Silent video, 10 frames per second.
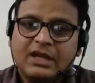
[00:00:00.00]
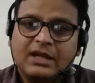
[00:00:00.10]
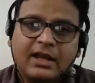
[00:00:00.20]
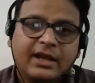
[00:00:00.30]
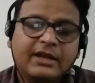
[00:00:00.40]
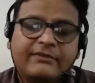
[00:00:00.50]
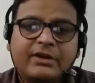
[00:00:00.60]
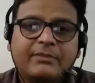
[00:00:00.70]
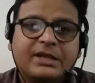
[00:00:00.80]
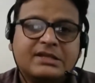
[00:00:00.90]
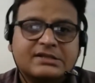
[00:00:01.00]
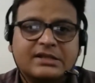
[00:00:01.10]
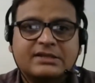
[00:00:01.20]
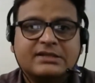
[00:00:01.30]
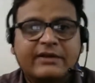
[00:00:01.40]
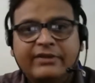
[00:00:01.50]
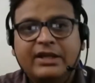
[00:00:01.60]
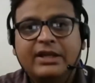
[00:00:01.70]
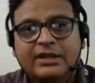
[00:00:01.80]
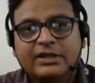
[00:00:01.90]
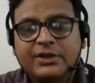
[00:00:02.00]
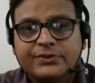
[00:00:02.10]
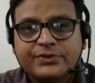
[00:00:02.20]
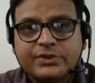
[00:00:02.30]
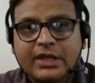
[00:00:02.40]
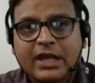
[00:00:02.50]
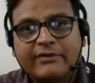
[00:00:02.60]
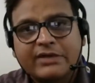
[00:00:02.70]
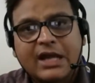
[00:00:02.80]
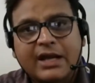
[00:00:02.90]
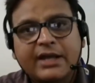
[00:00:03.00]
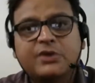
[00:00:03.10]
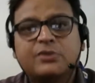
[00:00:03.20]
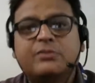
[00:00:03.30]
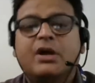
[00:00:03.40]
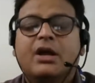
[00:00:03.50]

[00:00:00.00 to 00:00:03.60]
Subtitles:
like different major cities. Every year they have a target to,